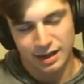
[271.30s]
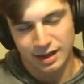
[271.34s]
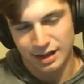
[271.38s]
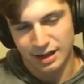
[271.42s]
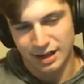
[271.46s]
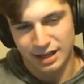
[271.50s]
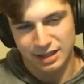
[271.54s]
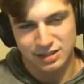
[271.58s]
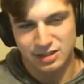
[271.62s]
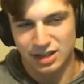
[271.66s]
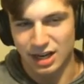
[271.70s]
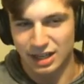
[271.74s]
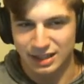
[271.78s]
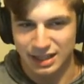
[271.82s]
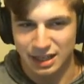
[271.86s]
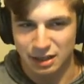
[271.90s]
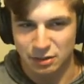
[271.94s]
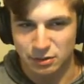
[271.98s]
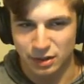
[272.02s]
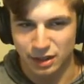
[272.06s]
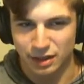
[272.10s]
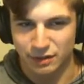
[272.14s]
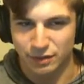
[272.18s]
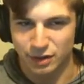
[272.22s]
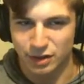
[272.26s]
it's not
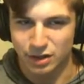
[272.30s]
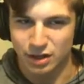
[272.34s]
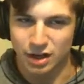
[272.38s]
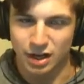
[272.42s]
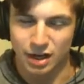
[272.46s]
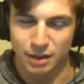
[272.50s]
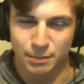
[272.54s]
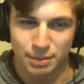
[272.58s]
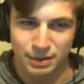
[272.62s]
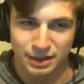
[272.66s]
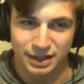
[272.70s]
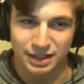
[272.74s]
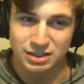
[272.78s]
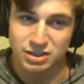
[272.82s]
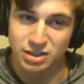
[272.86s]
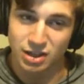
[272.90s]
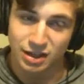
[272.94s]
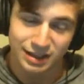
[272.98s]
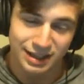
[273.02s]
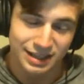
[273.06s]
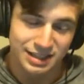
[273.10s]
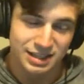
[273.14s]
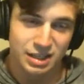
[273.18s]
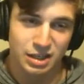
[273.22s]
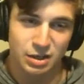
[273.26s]
that great of a card, but
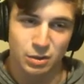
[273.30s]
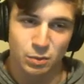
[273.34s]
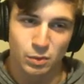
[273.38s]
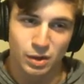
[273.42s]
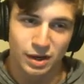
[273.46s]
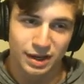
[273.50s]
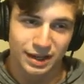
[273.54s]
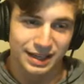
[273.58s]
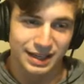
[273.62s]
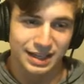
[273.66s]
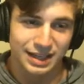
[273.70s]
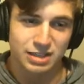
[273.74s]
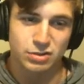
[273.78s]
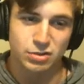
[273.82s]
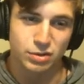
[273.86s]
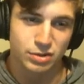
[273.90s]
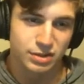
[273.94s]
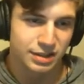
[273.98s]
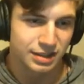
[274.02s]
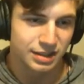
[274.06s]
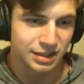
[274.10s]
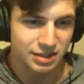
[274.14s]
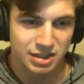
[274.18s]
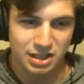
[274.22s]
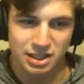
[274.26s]
starting at tier 1 against Troll
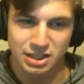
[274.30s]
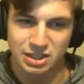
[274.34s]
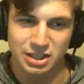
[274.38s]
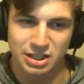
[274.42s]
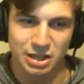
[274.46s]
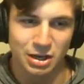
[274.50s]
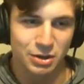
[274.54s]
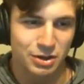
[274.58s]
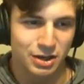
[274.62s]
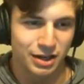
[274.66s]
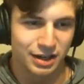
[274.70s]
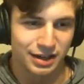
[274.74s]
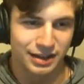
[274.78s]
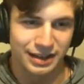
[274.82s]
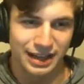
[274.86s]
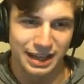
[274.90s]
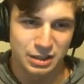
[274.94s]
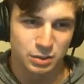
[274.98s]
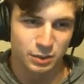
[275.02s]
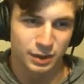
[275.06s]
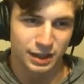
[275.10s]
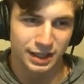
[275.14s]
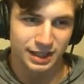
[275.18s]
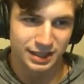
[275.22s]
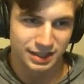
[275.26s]
Slingers is so good, and
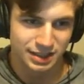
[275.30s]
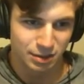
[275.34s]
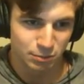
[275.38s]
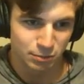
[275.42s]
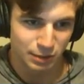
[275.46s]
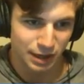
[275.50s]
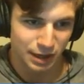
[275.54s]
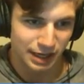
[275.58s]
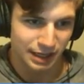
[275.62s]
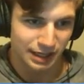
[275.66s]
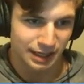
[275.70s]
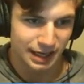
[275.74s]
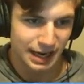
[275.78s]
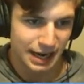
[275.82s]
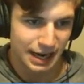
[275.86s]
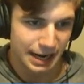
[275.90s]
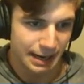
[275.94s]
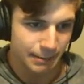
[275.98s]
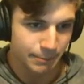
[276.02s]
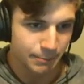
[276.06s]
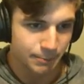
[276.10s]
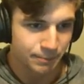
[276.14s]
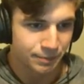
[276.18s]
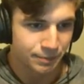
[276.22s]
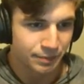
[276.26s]
that's why it's in rank
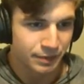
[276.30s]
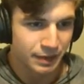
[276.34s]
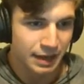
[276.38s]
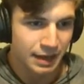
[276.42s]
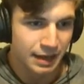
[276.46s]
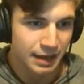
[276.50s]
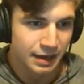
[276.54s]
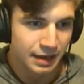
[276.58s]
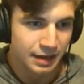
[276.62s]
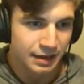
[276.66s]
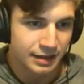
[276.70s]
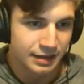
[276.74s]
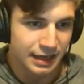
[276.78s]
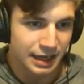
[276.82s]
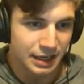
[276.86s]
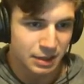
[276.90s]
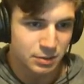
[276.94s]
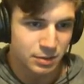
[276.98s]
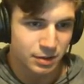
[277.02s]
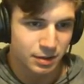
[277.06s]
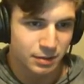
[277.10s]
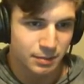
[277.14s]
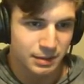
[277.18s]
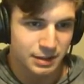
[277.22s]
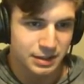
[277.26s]
A.
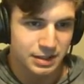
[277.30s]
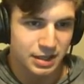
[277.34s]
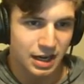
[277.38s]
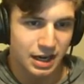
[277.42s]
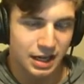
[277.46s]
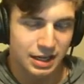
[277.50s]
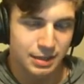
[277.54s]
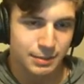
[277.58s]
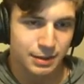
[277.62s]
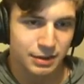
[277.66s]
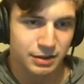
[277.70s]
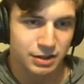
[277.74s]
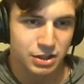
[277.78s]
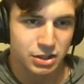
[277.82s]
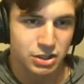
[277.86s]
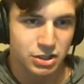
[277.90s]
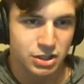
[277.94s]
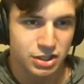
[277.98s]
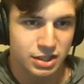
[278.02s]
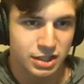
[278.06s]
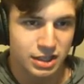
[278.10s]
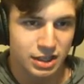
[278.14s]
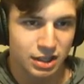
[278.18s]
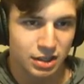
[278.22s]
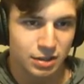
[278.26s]
Next, we're going to be talking about the
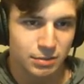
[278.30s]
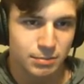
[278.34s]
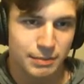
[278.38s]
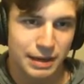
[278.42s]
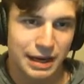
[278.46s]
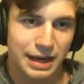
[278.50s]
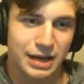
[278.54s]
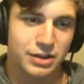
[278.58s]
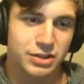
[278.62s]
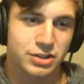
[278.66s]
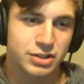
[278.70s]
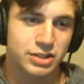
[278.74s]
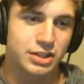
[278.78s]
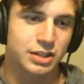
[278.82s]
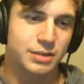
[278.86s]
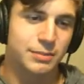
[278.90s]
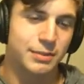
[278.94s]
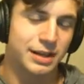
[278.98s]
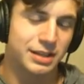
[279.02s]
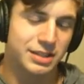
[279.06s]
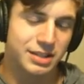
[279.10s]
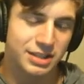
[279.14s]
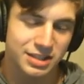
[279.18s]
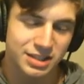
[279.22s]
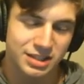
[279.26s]
Shield Mouse. Shield
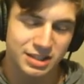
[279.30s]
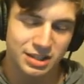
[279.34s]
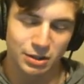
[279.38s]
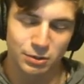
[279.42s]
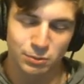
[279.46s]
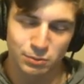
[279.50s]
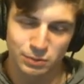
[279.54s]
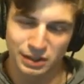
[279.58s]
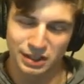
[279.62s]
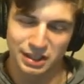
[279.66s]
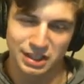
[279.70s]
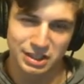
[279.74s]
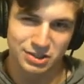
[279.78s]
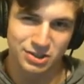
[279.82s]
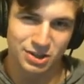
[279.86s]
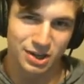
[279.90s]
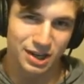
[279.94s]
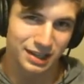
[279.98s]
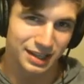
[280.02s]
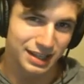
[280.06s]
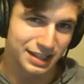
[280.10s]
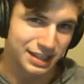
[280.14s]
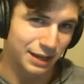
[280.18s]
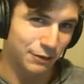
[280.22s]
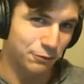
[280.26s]
Mouse is still really
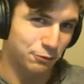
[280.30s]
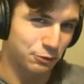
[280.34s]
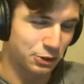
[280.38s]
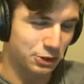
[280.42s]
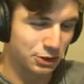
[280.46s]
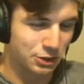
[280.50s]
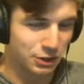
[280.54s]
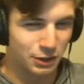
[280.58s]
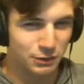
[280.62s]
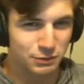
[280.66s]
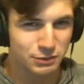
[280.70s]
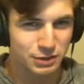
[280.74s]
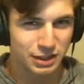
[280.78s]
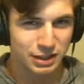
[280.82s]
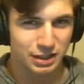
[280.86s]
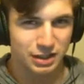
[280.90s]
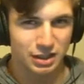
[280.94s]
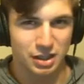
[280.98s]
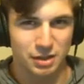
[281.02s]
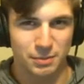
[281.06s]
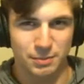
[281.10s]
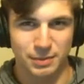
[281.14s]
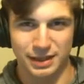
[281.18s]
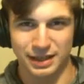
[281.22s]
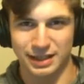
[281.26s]
strong. They definitely nerfed it a
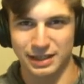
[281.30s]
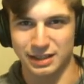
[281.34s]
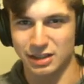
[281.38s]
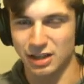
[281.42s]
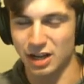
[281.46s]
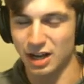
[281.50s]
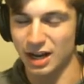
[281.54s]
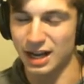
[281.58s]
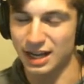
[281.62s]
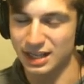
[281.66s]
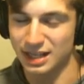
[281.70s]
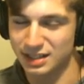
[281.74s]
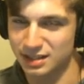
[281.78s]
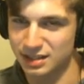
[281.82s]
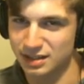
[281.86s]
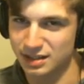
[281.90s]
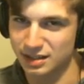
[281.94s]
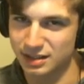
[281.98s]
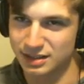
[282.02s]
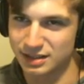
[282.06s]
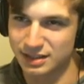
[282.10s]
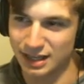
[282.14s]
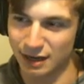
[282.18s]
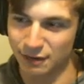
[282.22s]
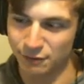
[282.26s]
little bit. It costs
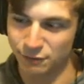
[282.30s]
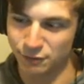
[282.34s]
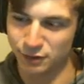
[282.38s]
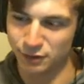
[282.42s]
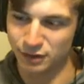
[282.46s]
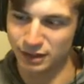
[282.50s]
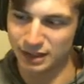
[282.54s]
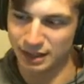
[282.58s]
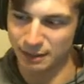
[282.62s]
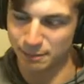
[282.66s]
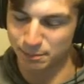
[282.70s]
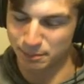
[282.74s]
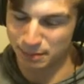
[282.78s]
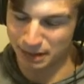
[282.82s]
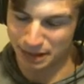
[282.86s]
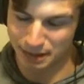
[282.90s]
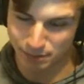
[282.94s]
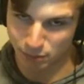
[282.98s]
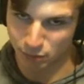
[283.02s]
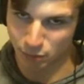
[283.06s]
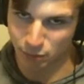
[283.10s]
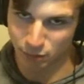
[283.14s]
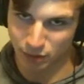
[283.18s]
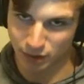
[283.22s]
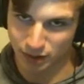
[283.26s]
definitely a bit
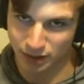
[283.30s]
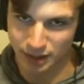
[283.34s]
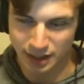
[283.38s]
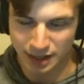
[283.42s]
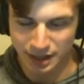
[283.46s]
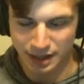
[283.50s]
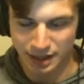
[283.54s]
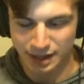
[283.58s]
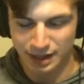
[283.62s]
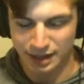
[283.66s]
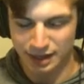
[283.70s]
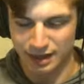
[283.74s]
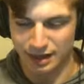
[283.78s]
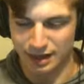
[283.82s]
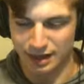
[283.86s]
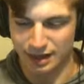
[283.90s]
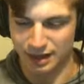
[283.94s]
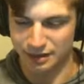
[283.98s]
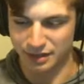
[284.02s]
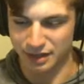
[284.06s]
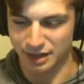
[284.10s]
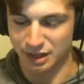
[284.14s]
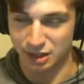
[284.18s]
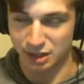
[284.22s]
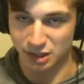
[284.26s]
more
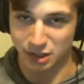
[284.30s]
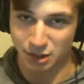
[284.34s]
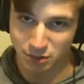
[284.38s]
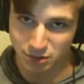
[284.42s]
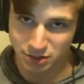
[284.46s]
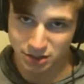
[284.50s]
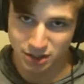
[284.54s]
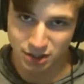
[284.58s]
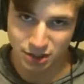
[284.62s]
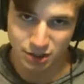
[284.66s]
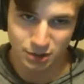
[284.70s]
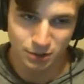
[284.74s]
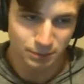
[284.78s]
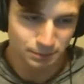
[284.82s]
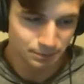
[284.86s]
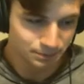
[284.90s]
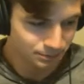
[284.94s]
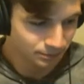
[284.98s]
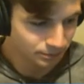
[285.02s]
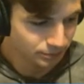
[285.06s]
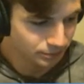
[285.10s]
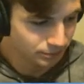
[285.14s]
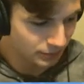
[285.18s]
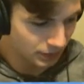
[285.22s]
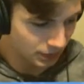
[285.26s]
than it used to.
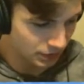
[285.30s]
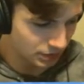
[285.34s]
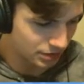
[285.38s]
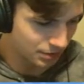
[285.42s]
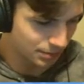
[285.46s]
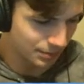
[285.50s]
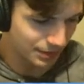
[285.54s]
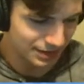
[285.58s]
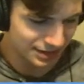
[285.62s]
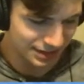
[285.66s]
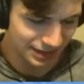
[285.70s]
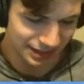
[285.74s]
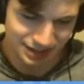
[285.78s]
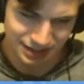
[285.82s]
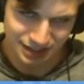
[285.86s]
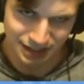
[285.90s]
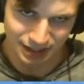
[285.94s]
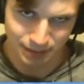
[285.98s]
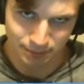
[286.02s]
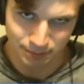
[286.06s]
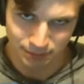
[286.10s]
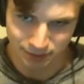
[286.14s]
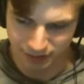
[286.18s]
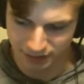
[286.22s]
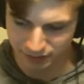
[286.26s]
It used to be 16, I
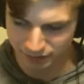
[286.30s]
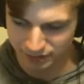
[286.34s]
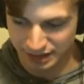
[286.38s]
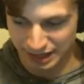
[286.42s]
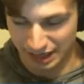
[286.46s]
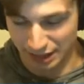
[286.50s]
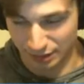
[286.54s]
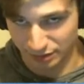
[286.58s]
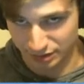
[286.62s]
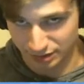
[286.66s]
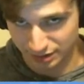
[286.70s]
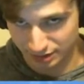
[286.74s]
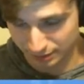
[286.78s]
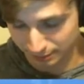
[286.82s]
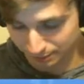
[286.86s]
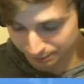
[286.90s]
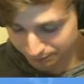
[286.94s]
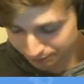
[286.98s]
believe, and now it's